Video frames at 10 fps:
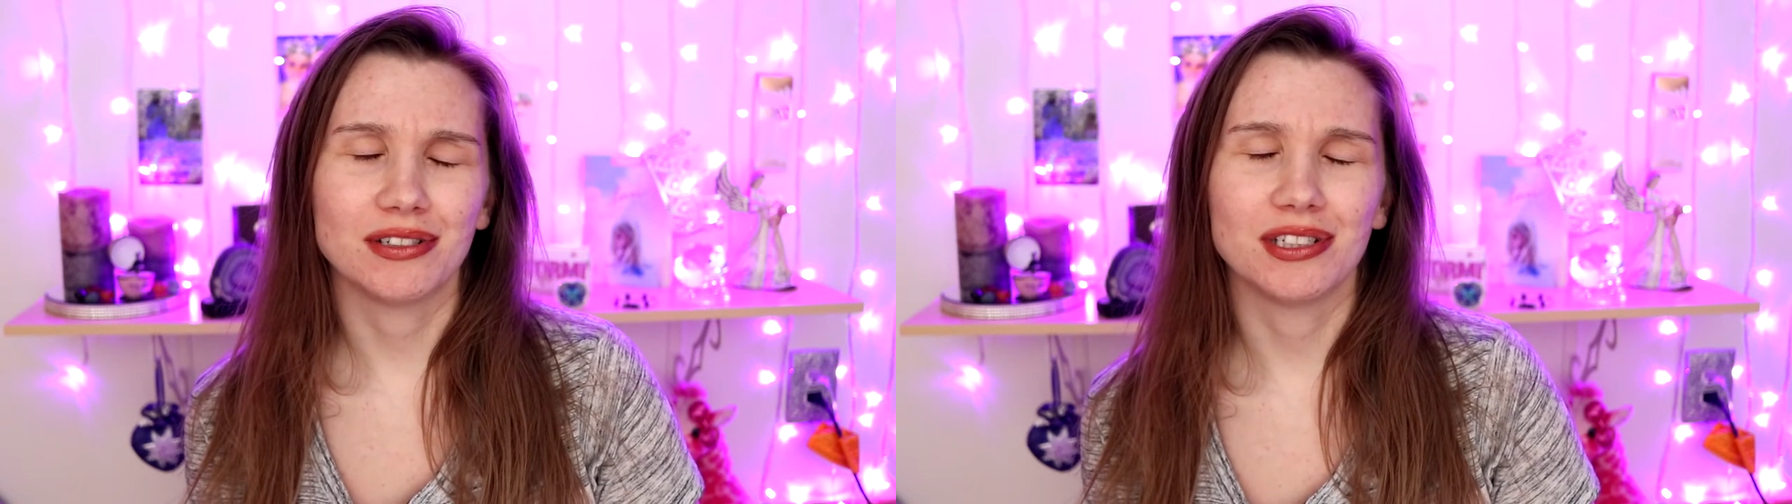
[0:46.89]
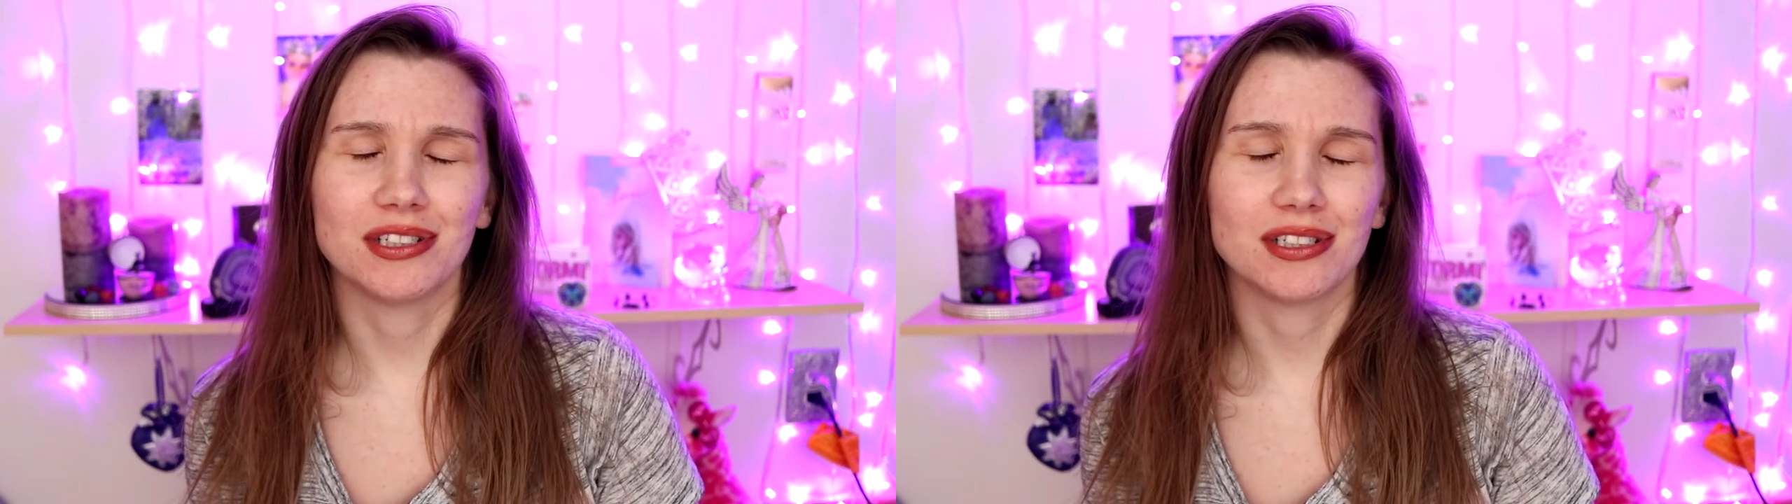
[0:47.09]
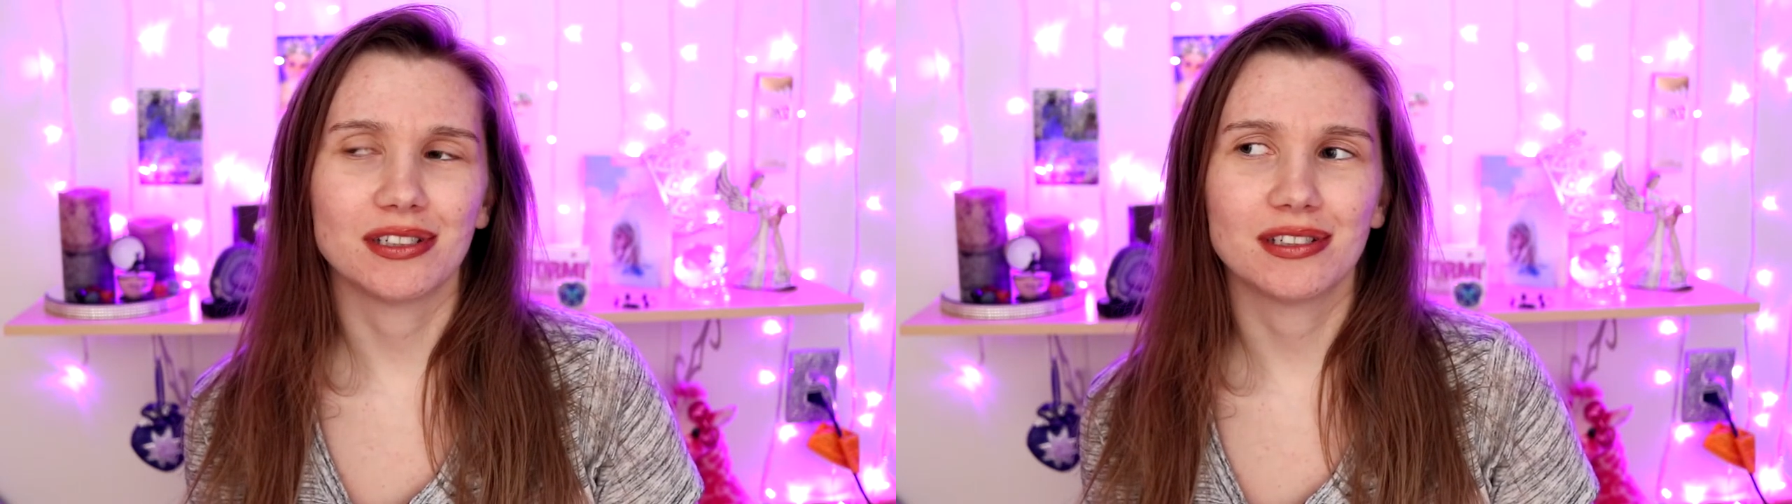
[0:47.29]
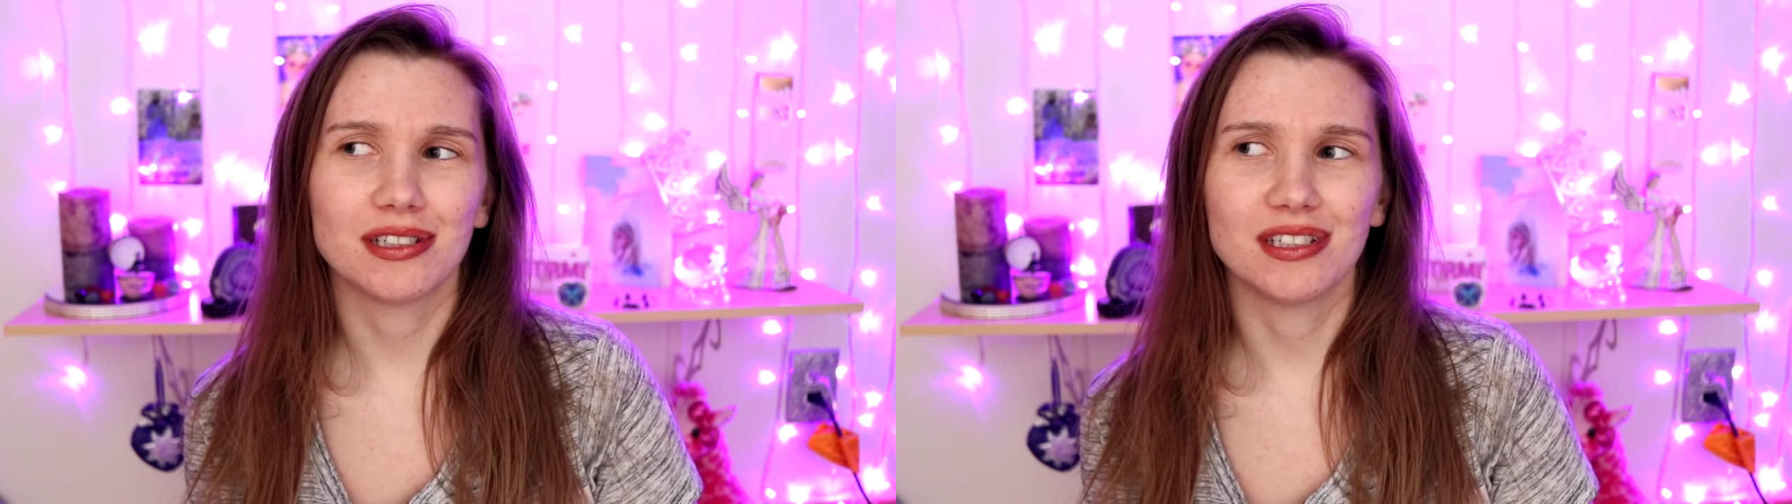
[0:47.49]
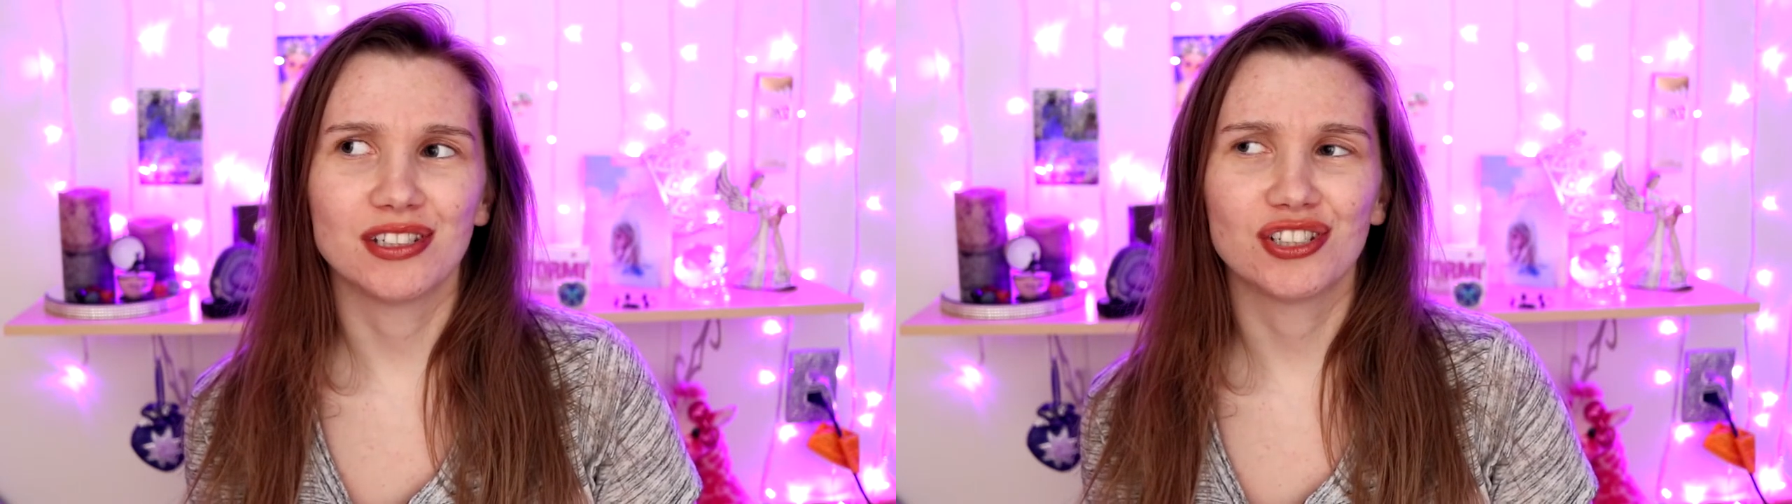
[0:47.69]
he's
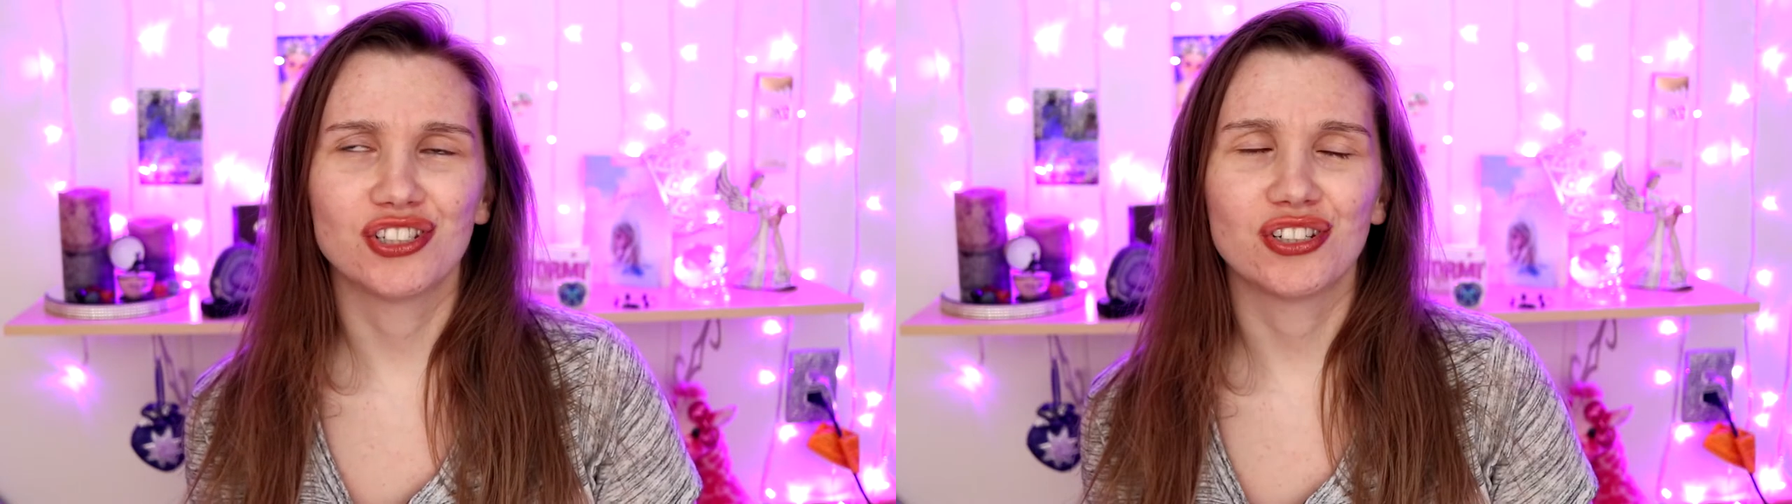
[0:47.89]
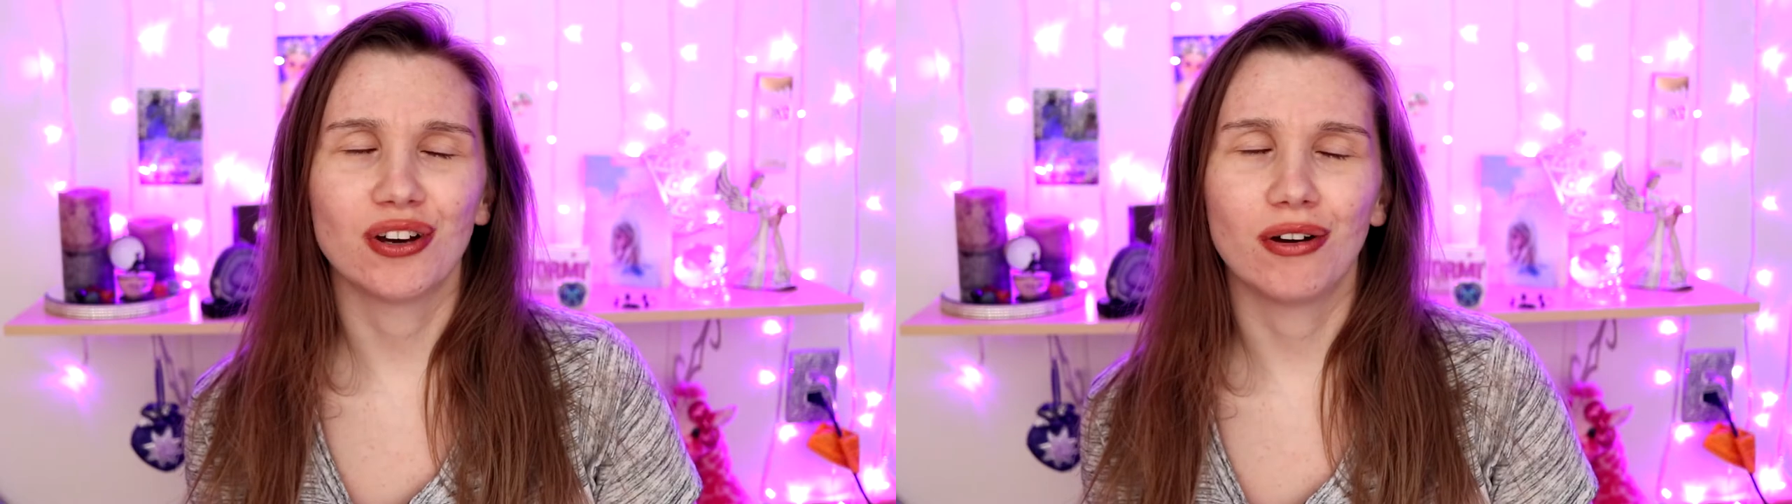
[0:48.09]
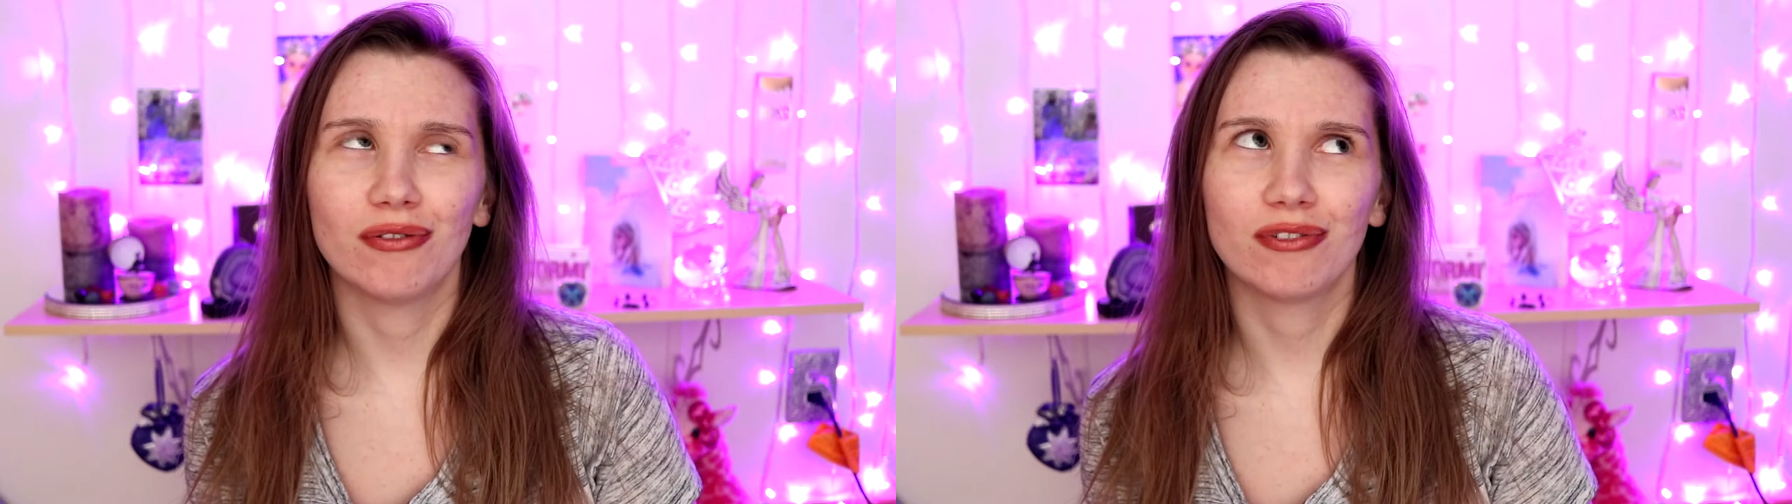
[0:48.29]
so